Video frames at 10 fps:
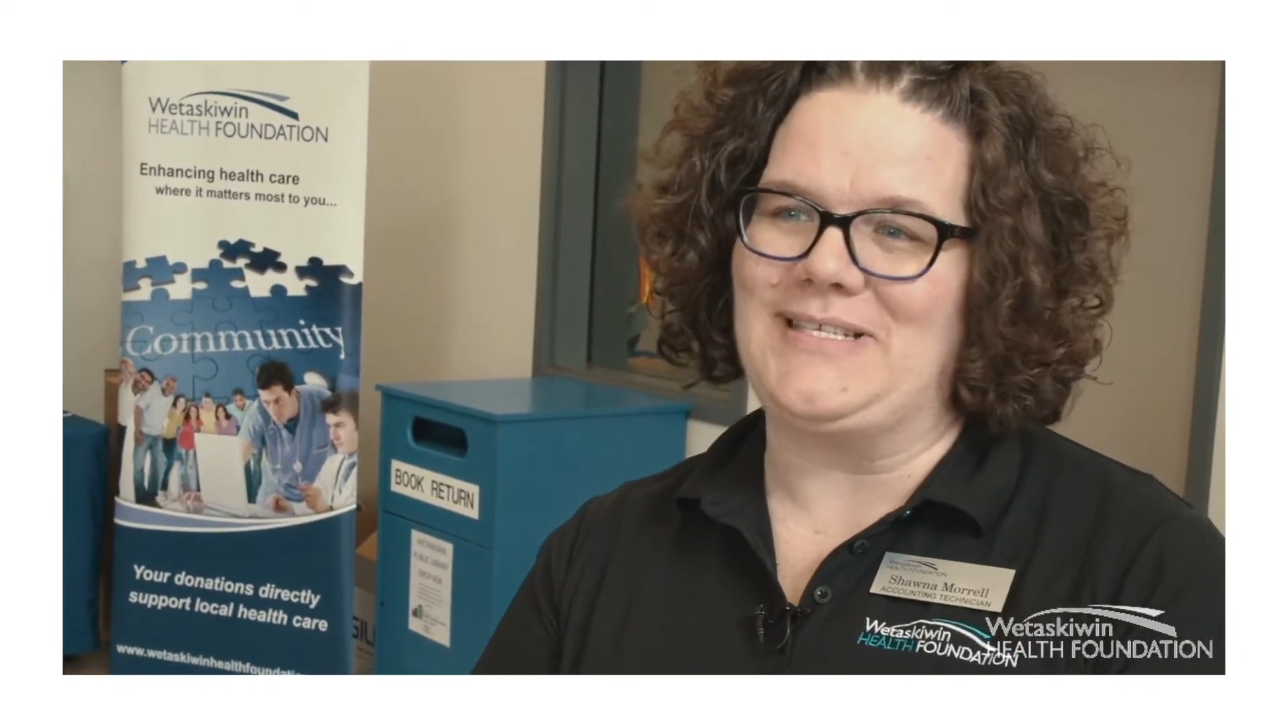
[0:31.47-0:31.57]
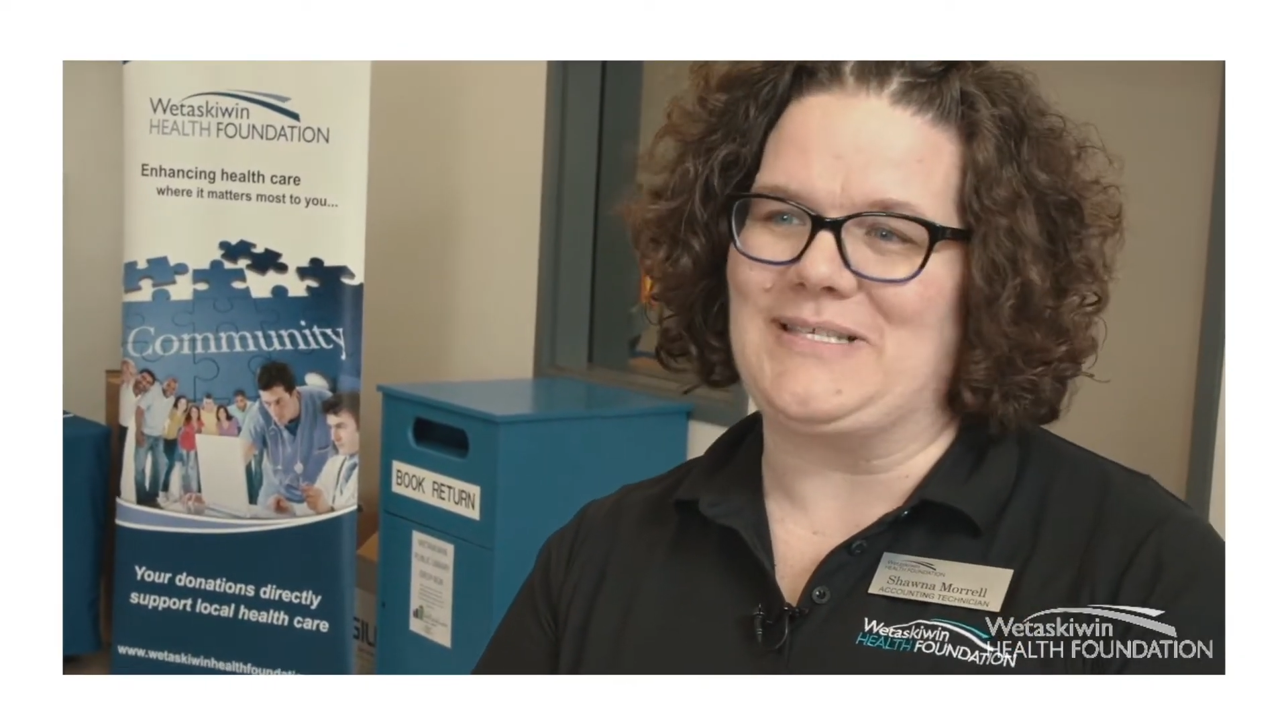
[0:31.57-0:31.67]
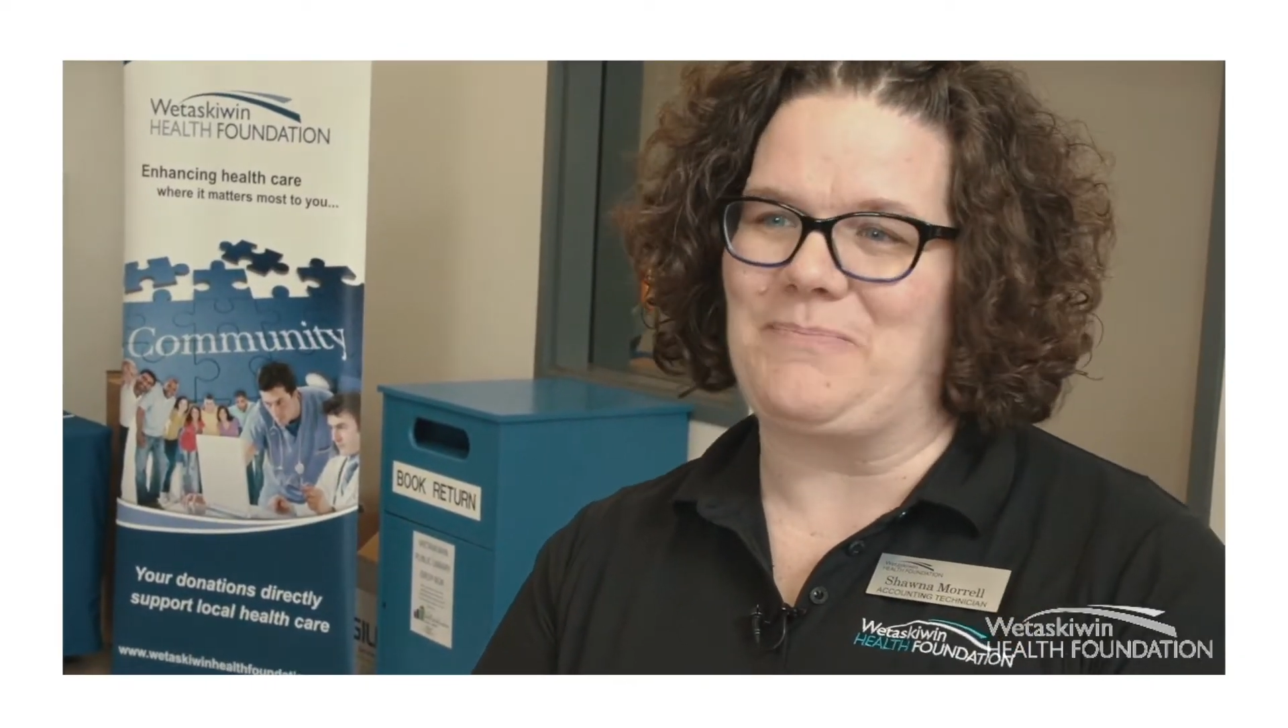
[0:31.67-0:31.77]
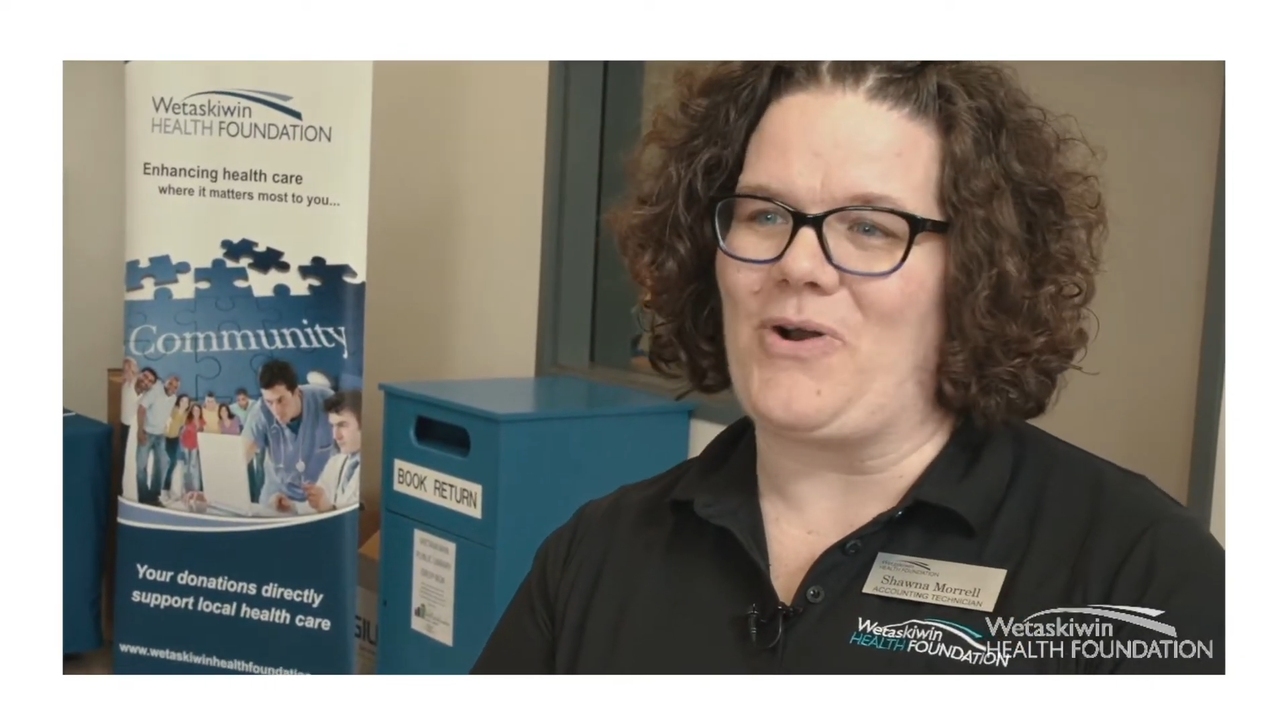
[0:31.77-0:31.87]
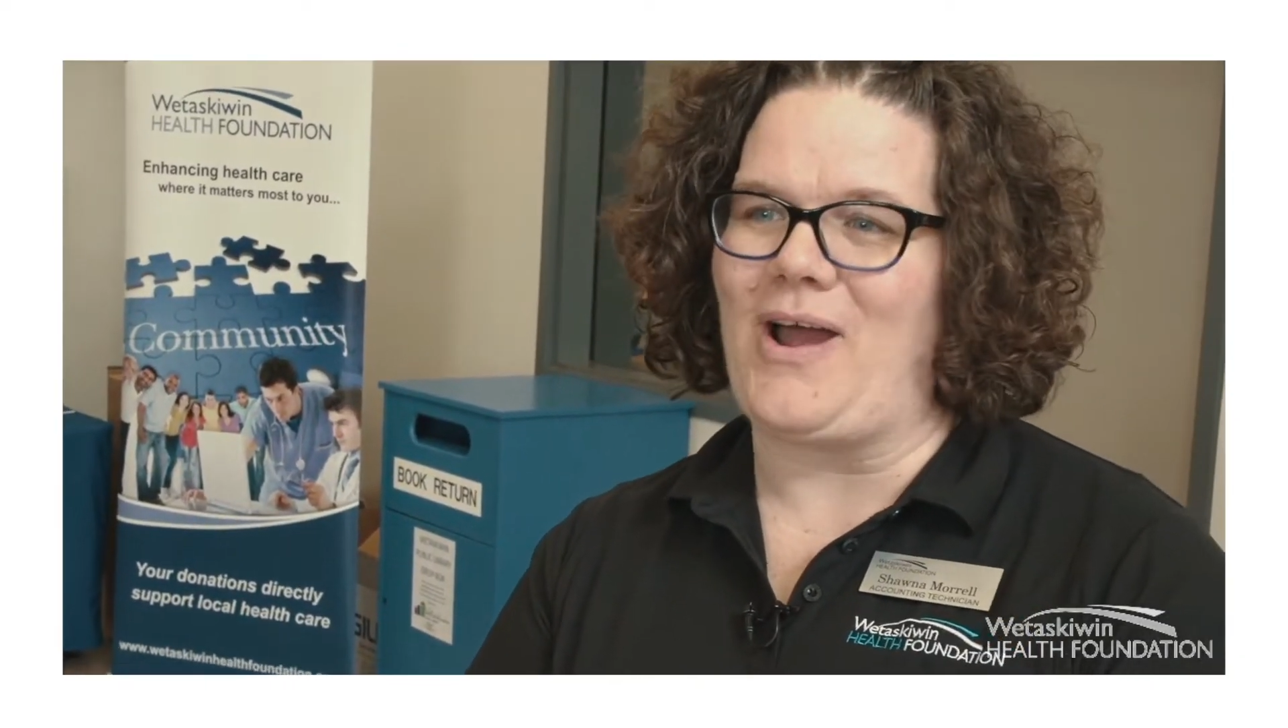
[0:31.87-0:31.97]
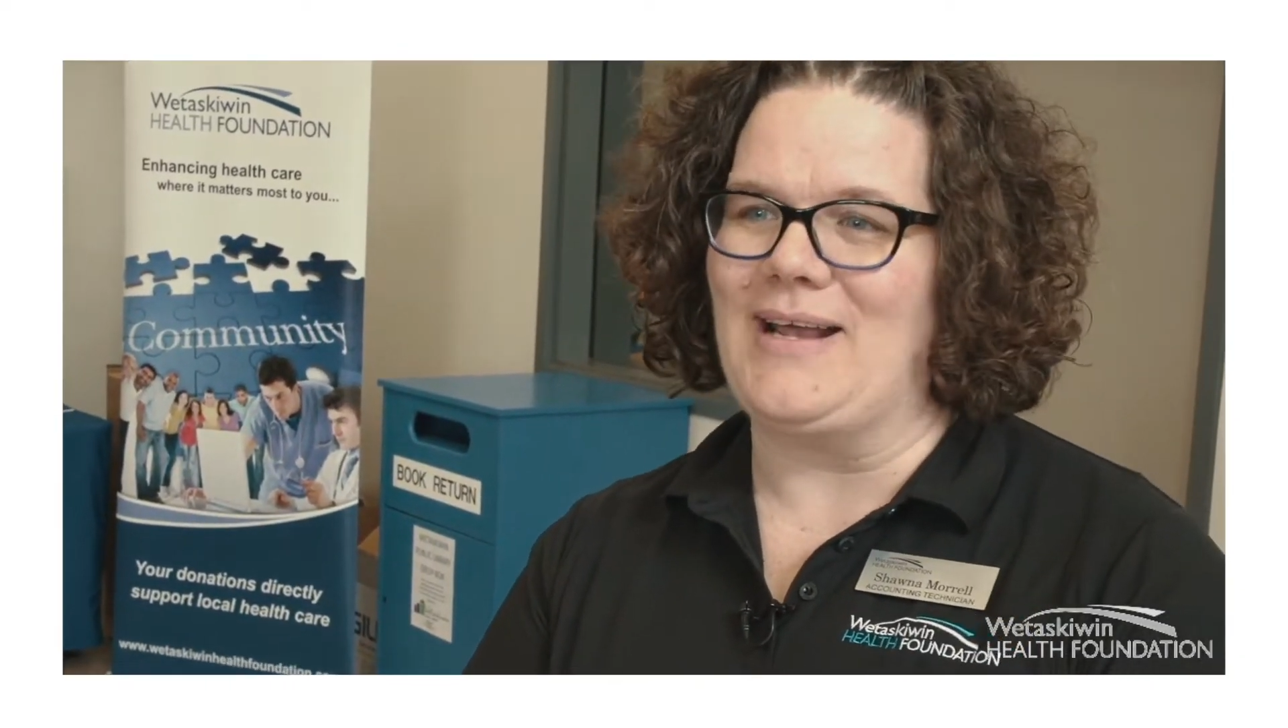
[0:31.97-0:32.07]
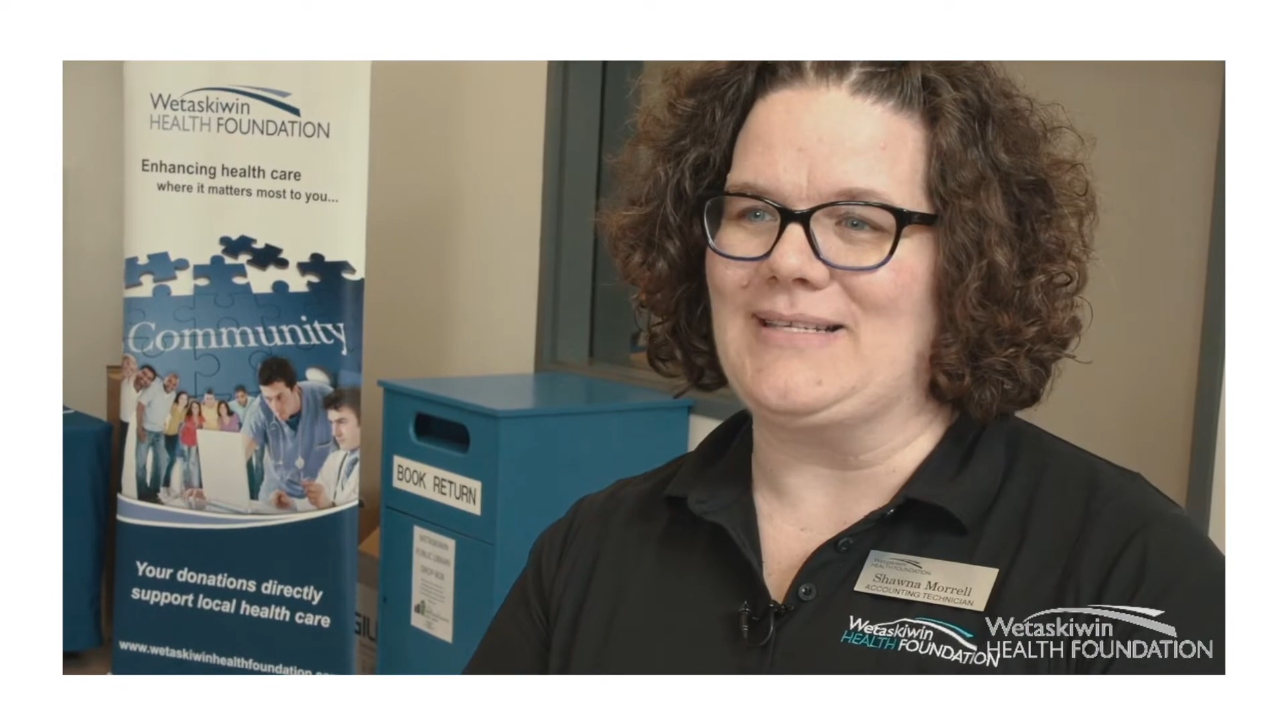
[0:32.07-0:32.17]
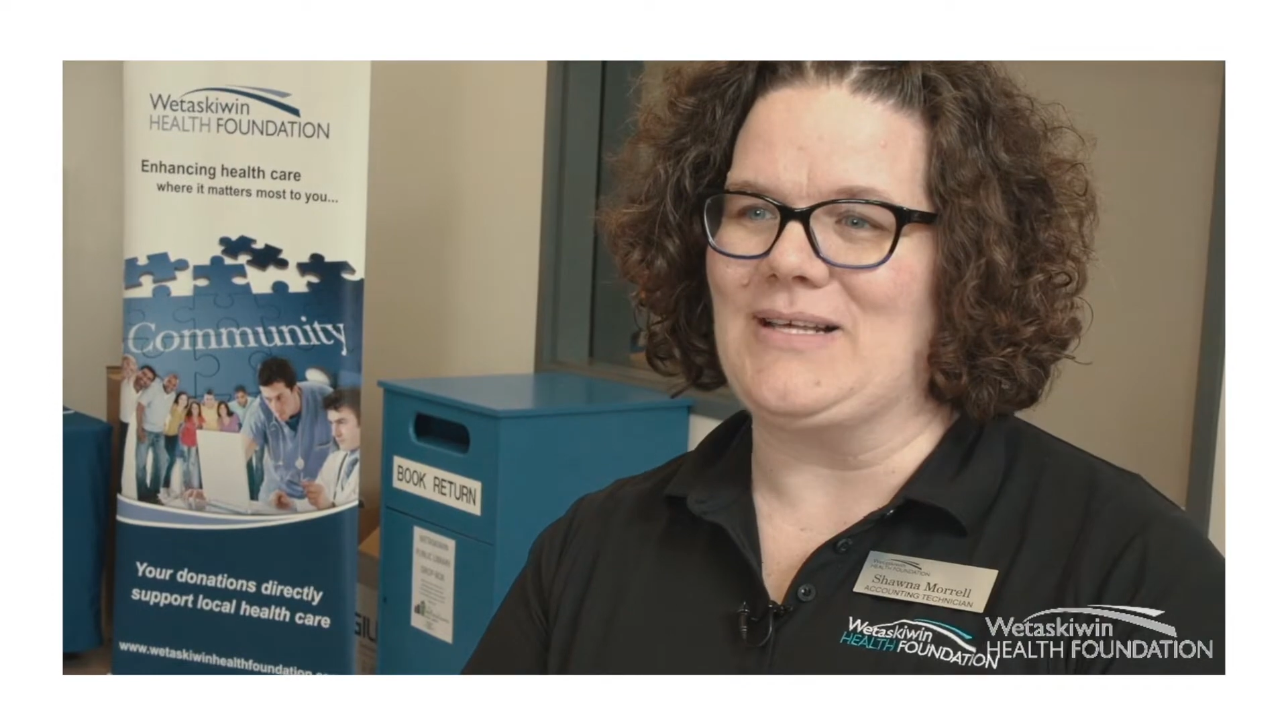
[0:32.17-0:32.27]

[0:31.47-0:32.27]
surprised